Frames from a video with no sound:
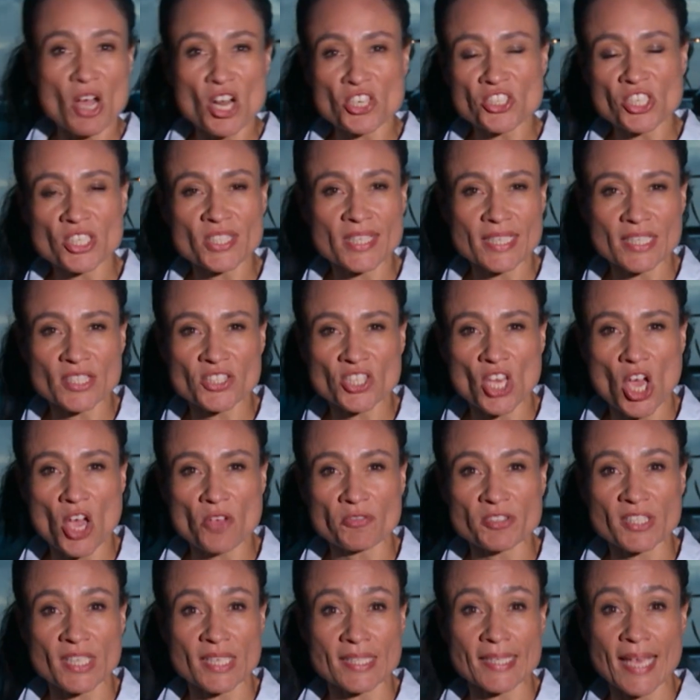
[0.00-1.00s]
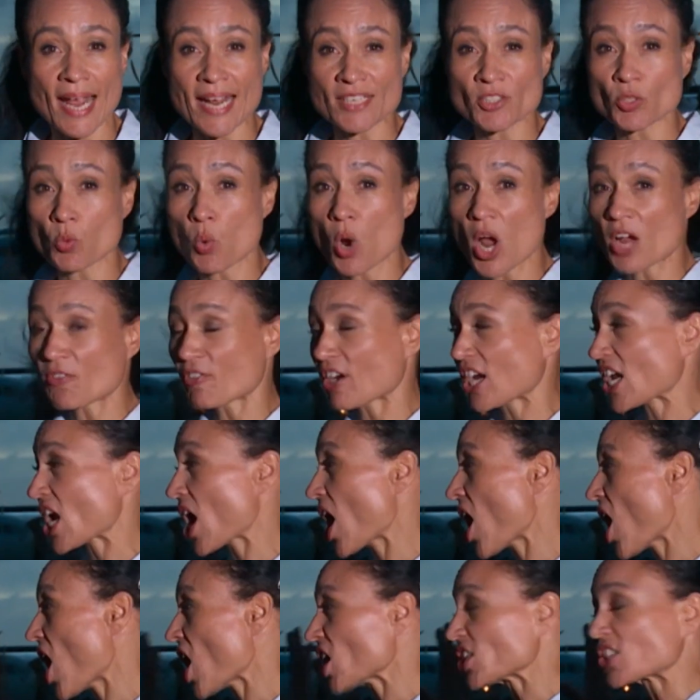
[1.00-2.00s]
Emergency services had to work
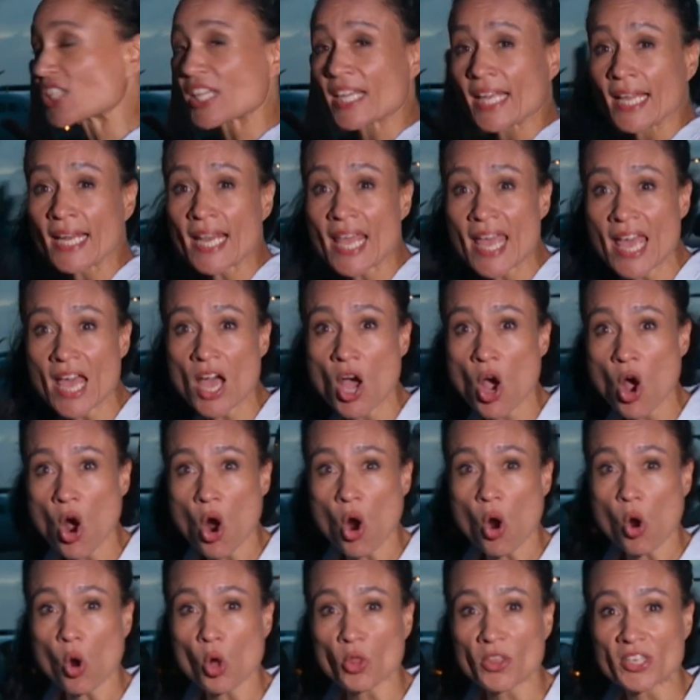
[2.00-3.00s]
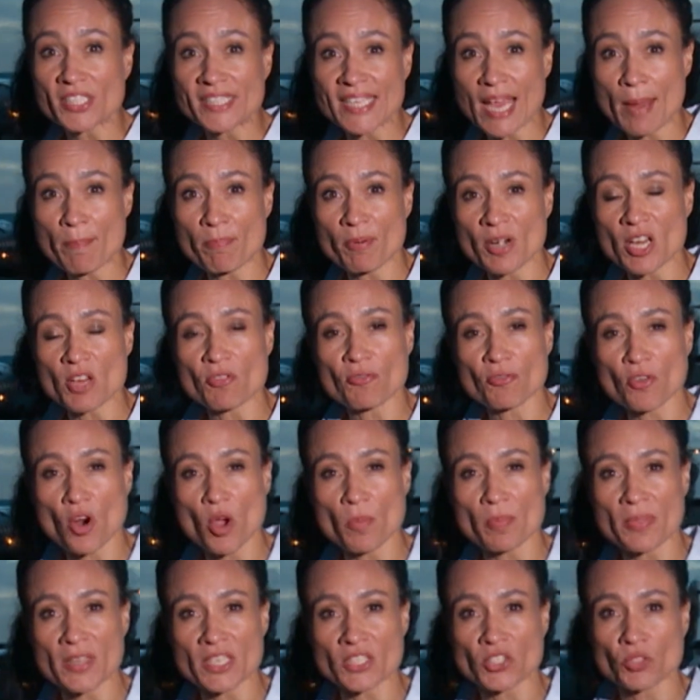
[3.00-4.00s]
very hard to clear all the debris
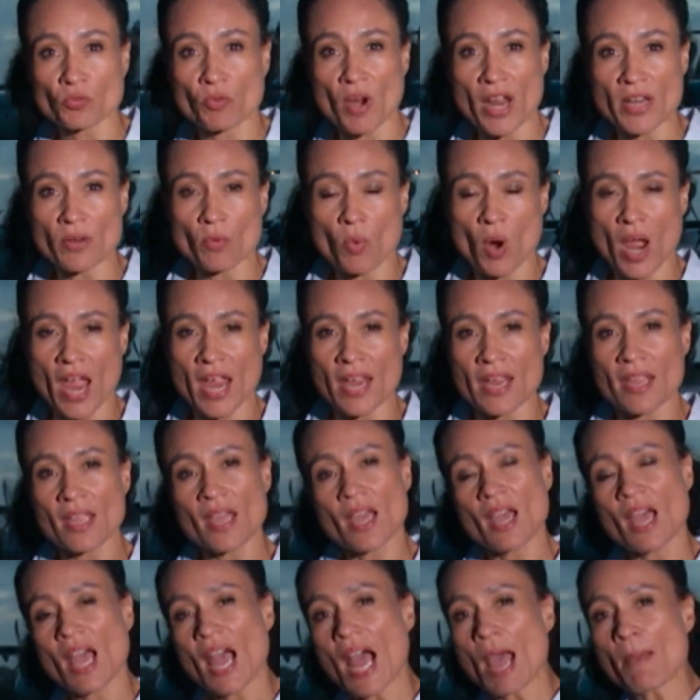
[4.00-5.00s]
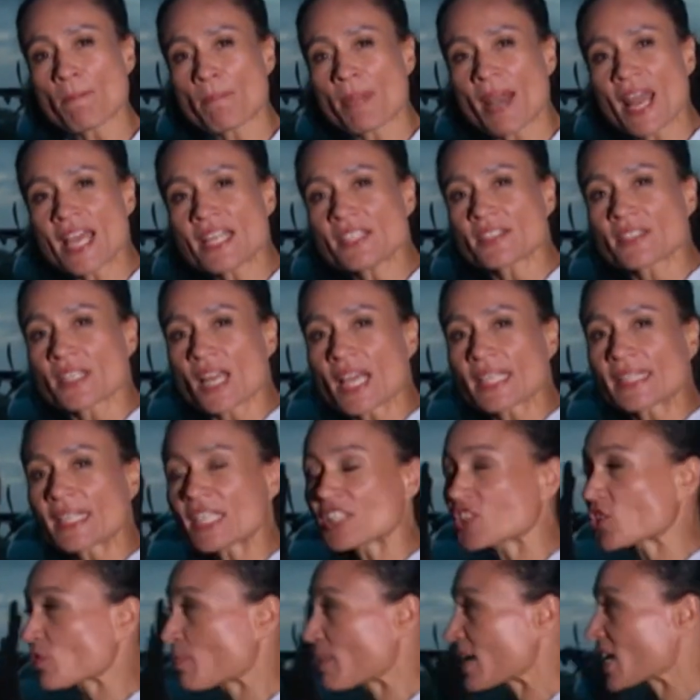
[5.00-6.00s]
from this runway. And planes
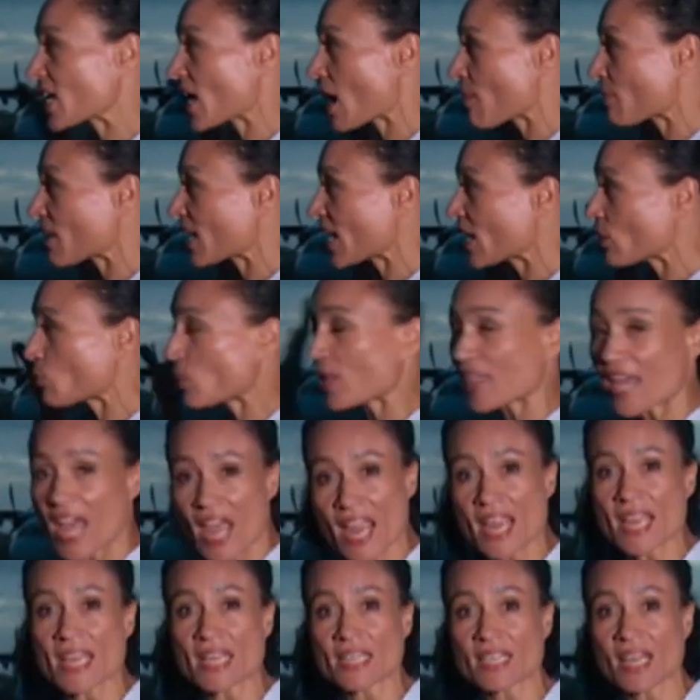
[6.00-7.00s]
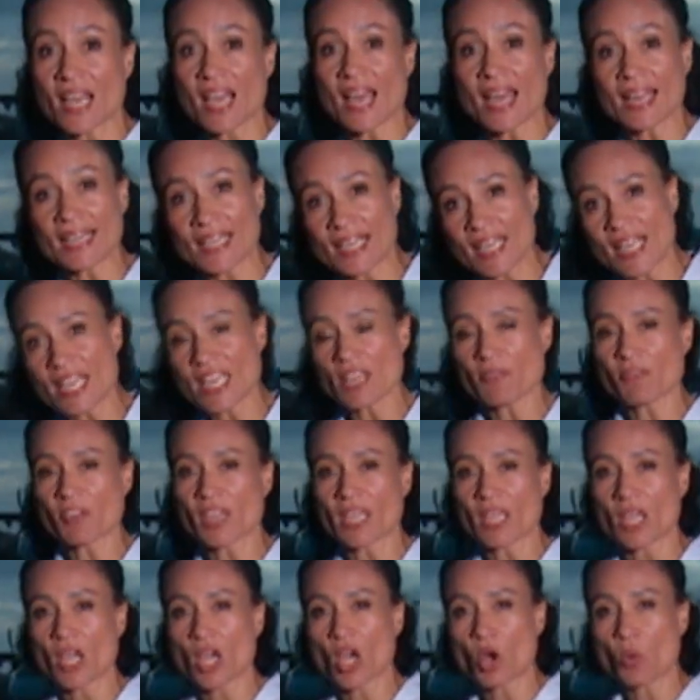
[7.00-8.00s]
like this have been coming in with aid and
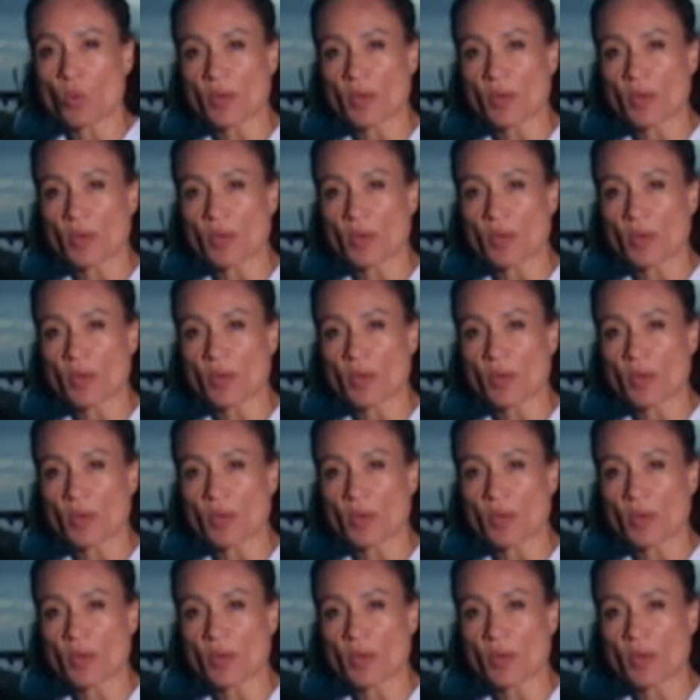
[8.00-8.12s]
leaving